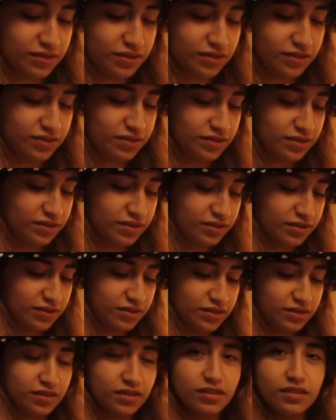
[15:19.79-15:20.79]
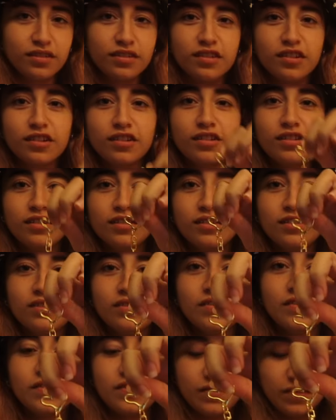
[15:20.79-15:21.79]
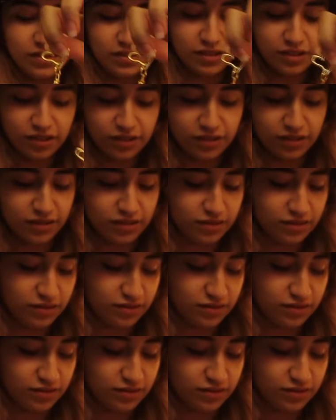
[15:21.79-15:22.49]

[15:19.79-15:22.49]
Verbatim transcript: But then I was like, oh my god, this is perfect. You uh-huh.